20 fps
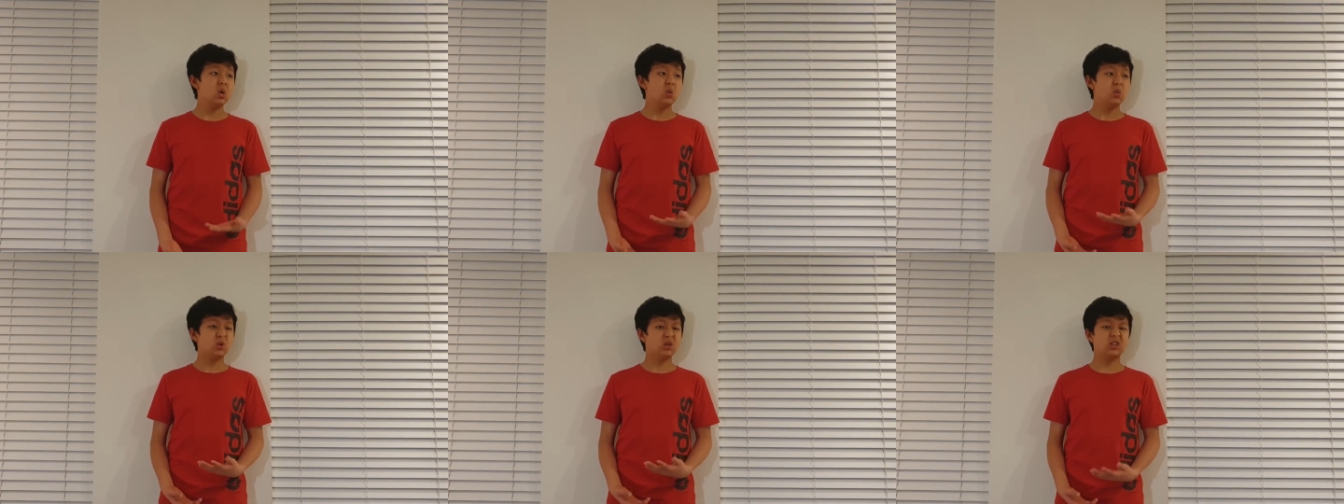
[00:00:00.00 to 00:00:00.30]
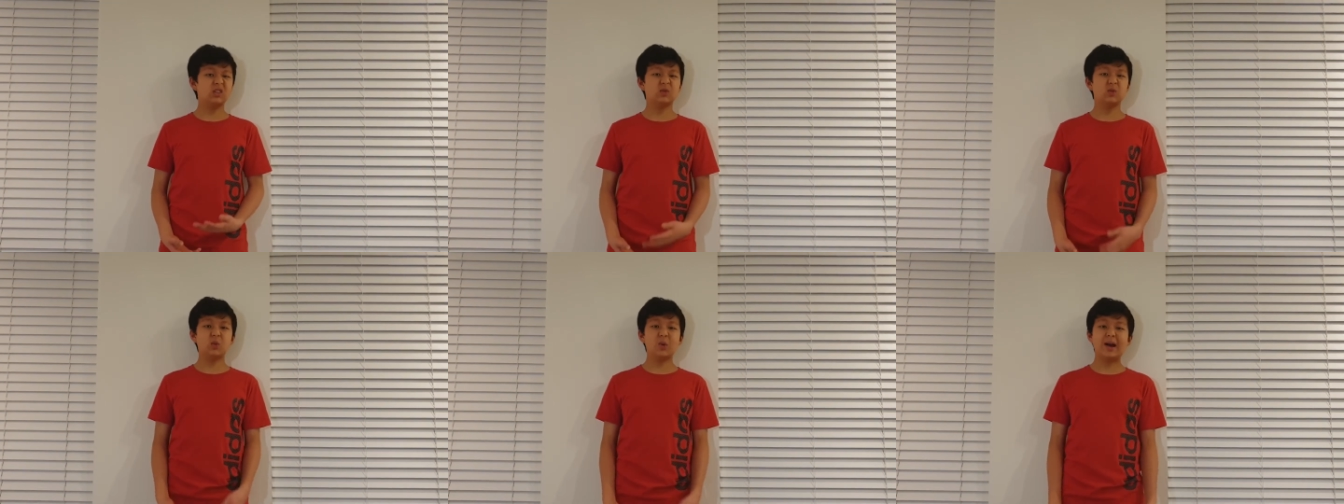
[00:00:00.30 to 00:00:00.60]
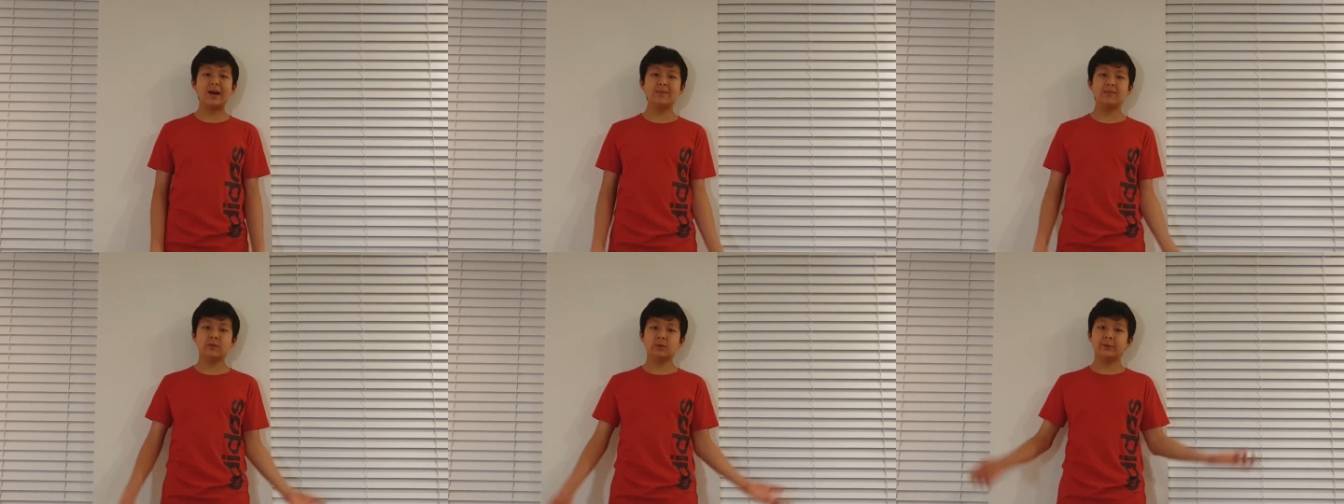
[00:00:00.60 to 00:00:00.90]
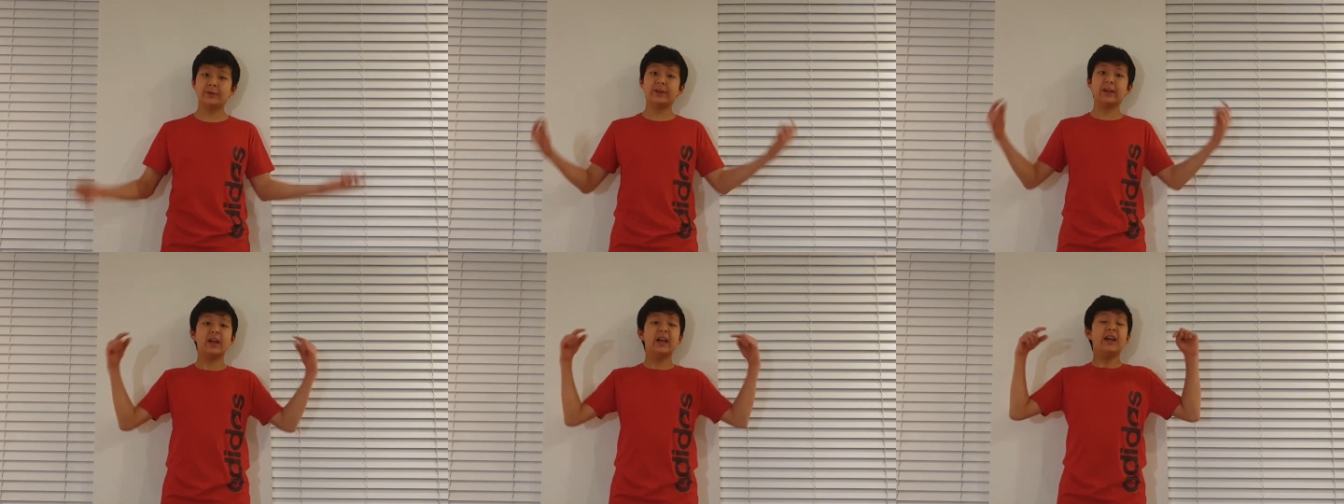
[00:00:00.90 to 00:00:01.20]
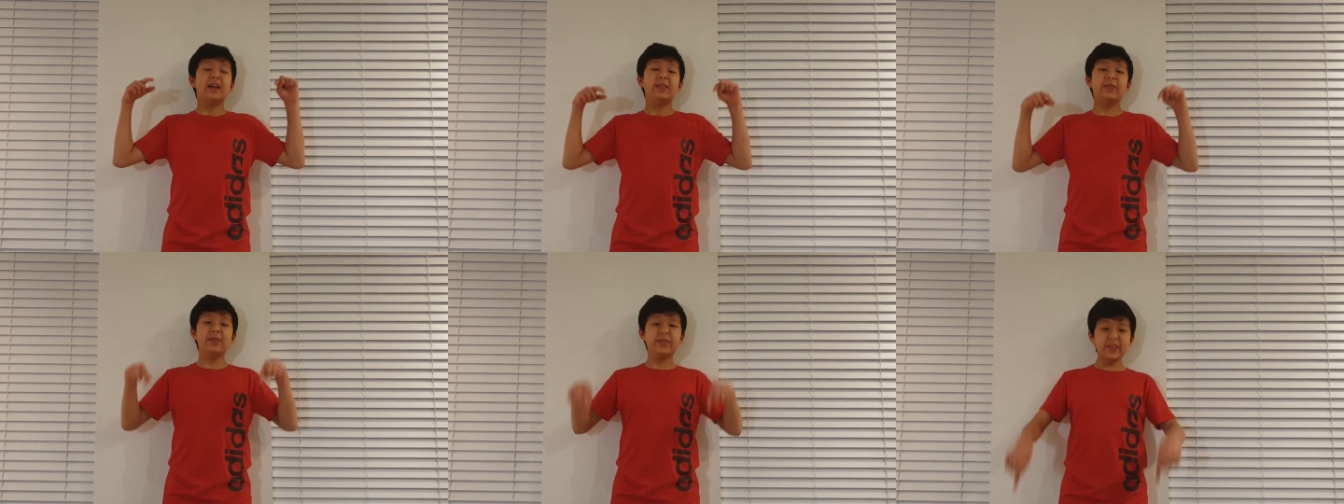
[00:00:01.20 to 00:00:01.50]
which is why I'm doing
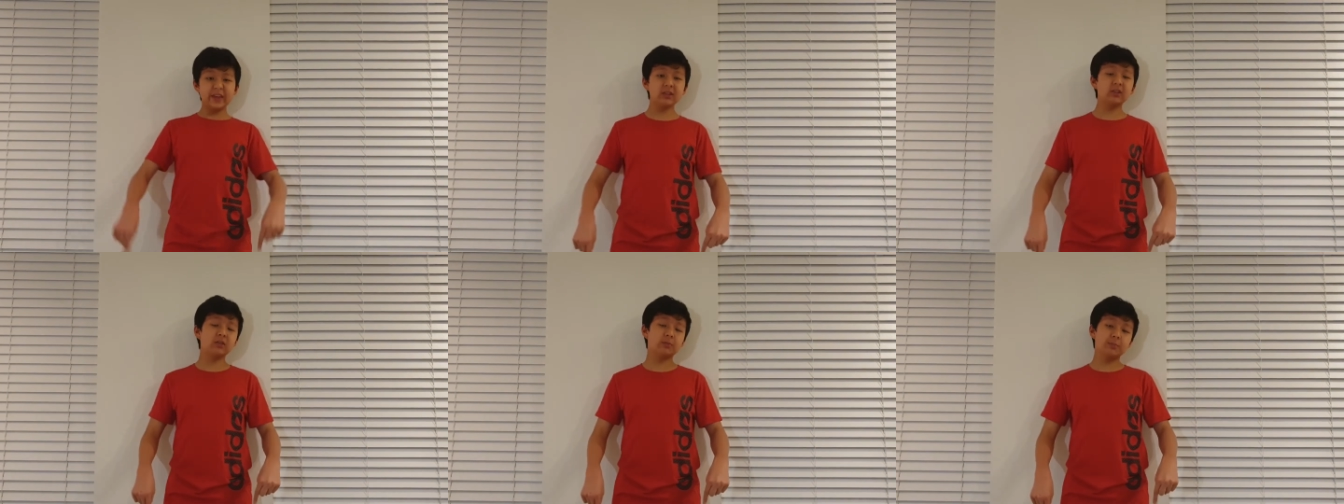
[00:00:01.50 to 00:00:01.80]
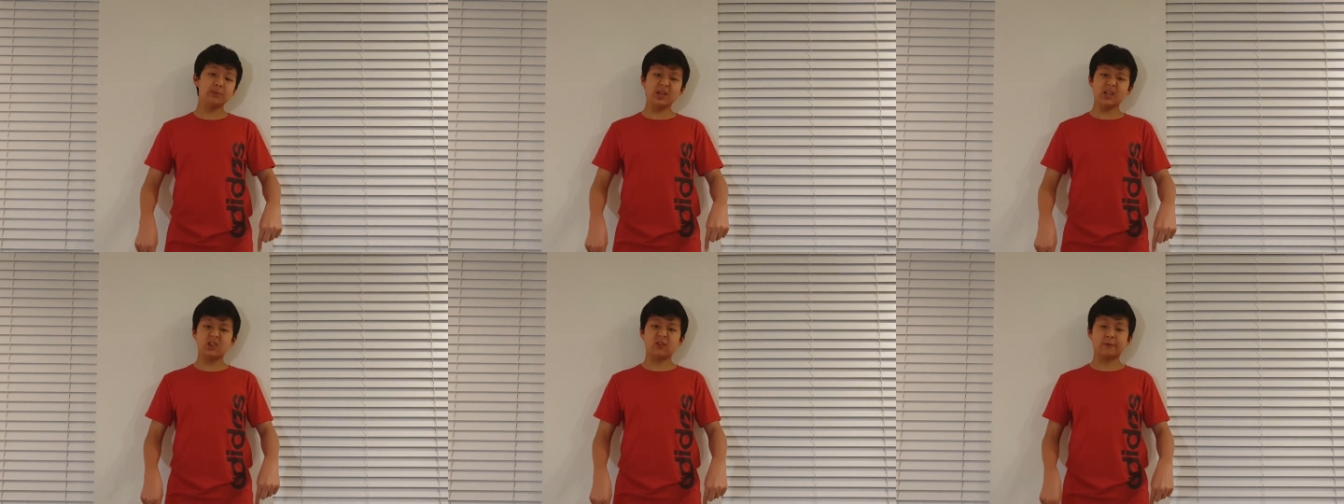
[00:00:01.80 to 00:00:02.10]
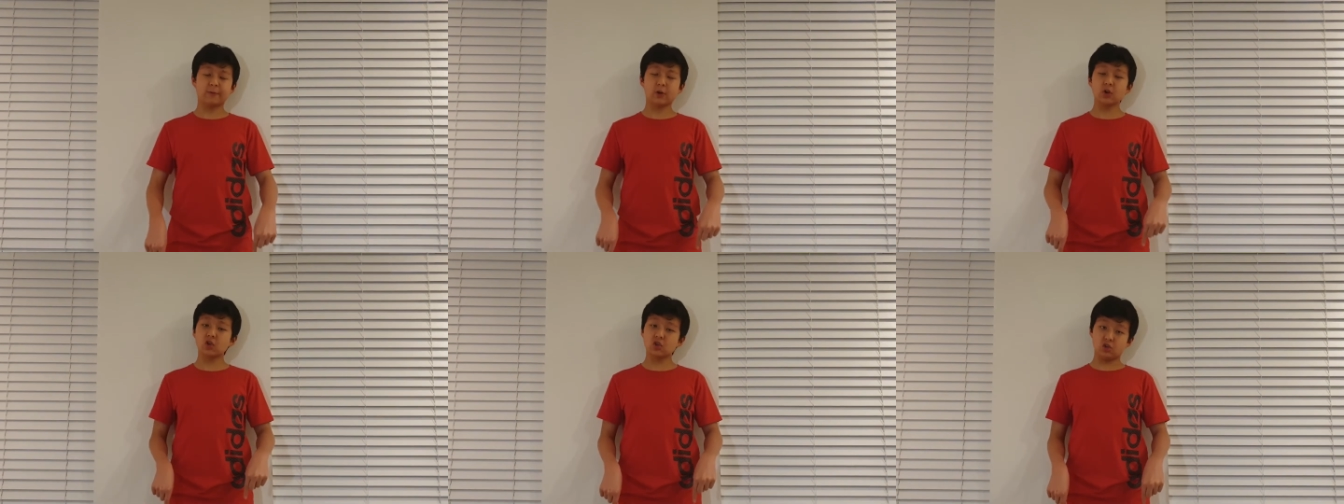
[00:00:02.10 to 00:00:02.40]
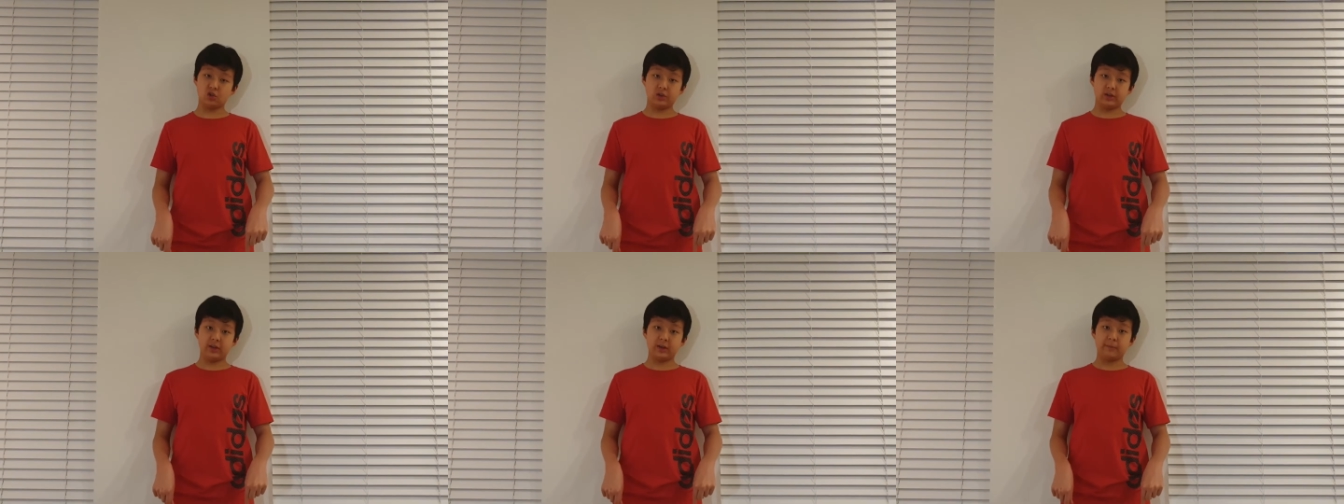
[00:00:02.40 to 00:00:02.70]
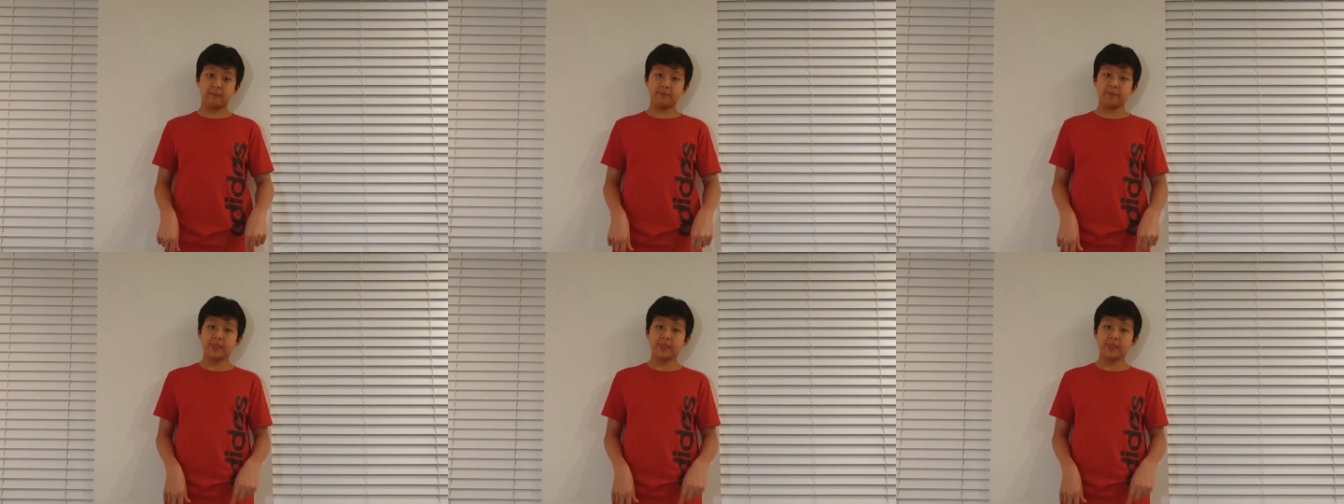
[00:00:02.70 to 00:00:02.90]
this speech virtually,